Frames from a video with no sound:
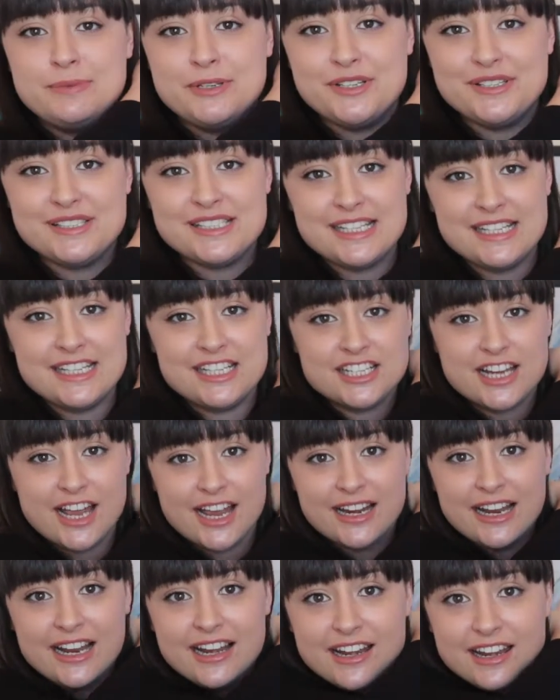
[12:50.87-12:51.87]
blue t-shirt
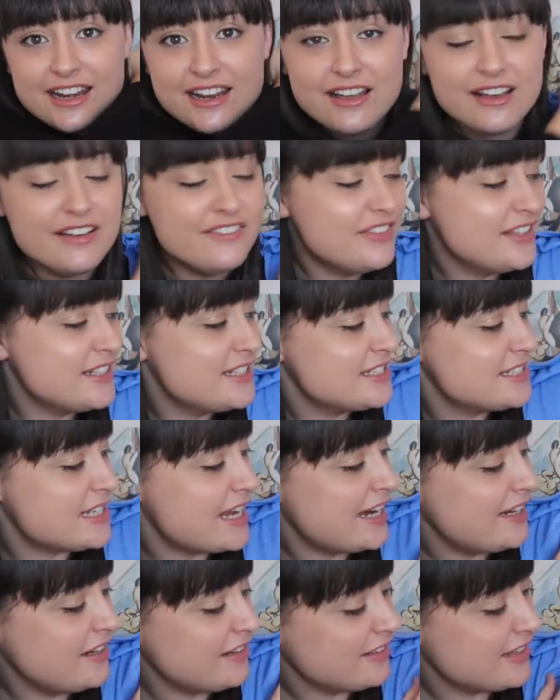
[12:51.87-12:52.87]
and I love the
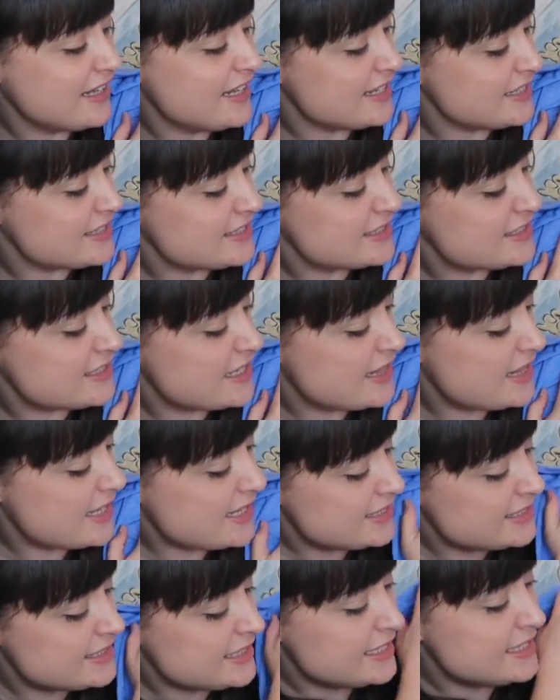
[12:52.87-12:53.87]
design on this. So
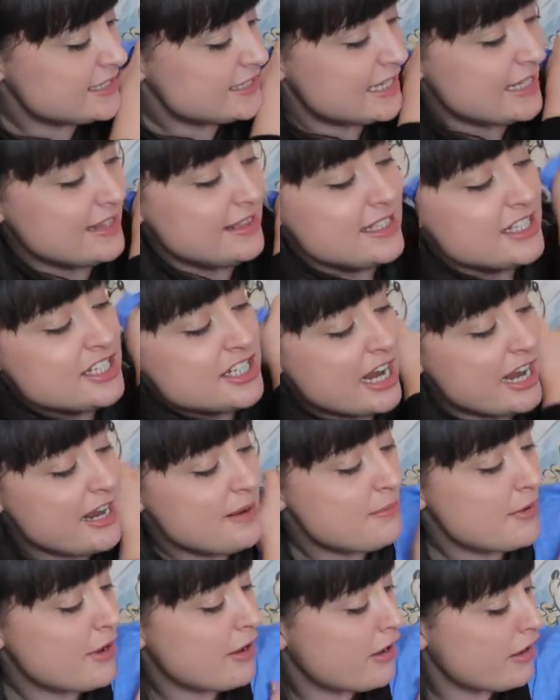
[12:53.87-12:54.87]
this is in the
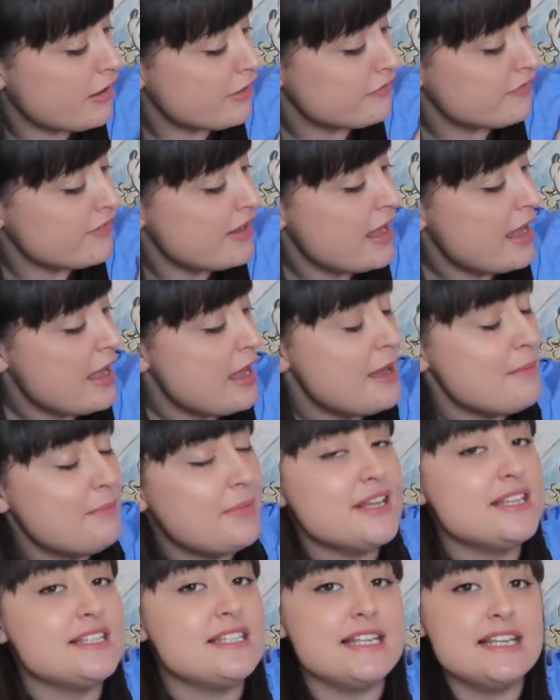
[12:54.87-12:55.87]
shape of
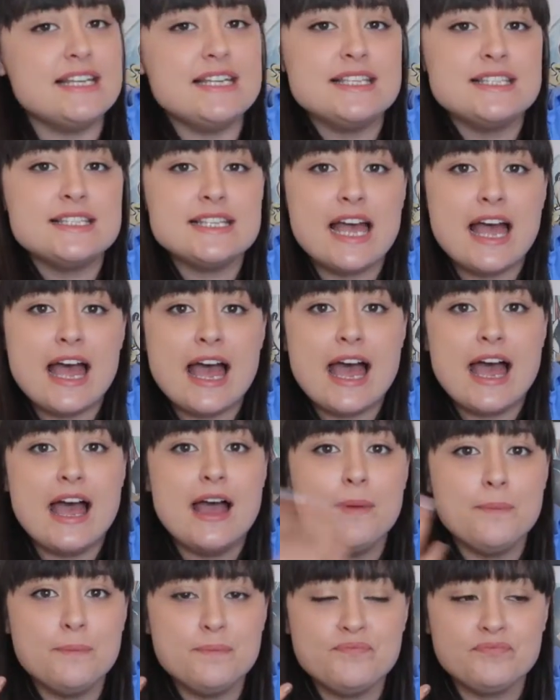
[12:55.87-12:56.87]
Buzz's
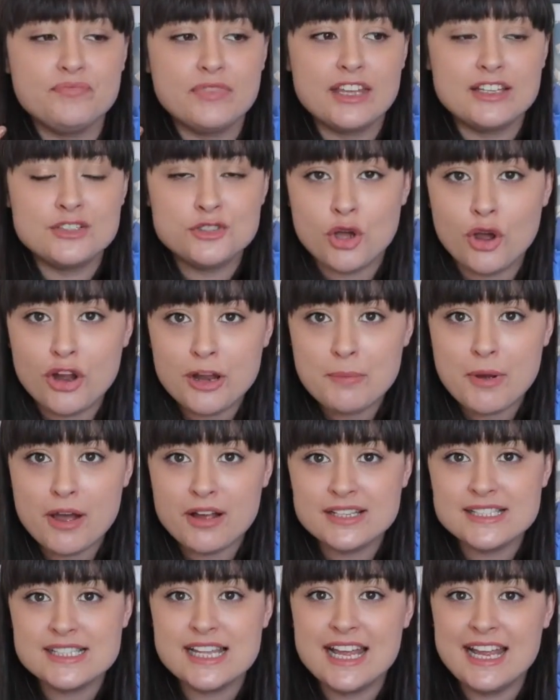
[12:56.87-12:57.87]
um, toy
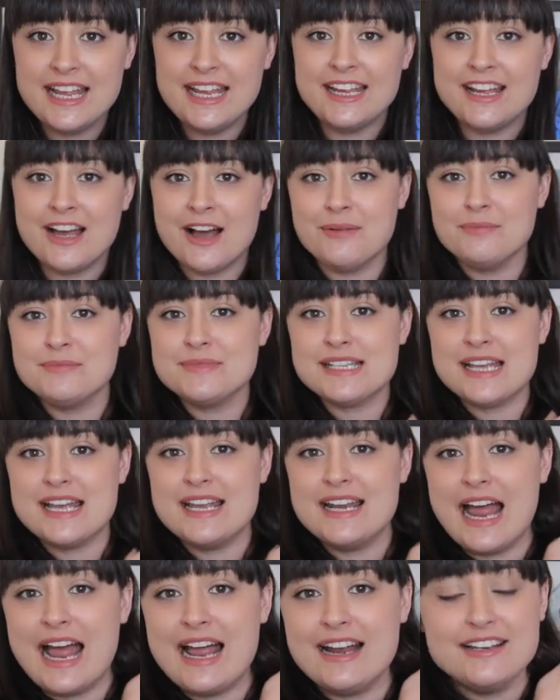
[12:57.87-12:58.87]
box that he comes
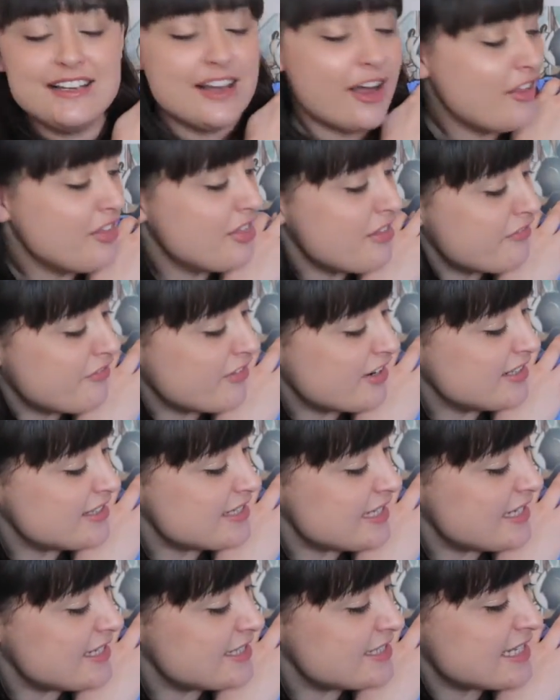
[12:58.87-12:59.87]
in and on the
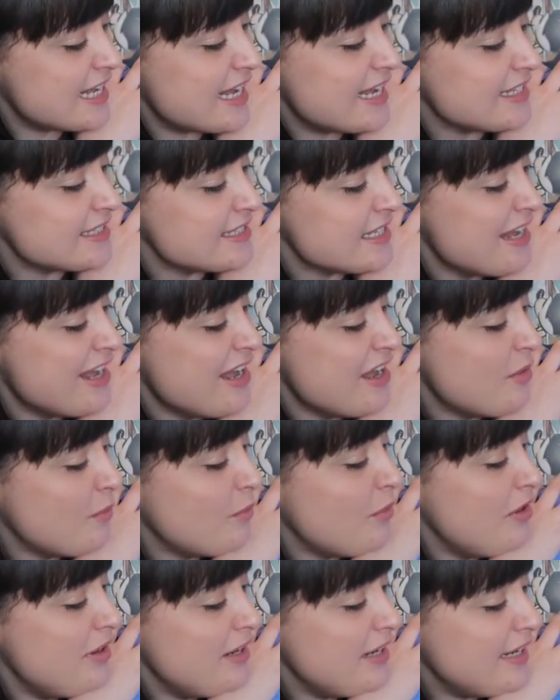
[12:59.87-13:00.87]
front it says
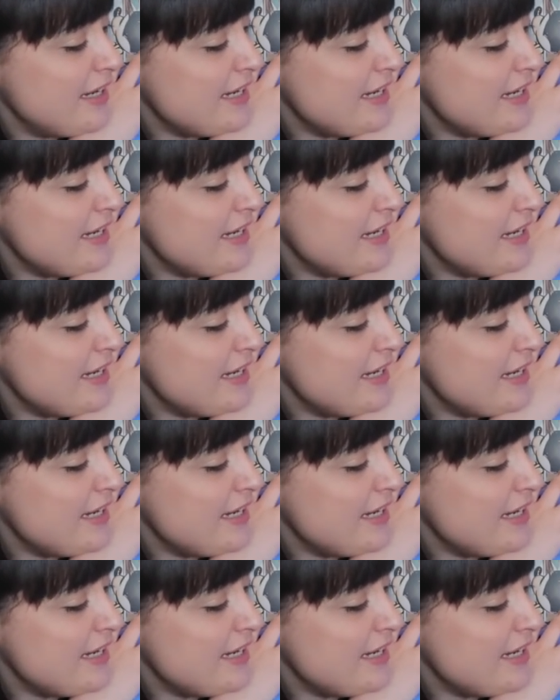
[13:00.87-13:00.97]
what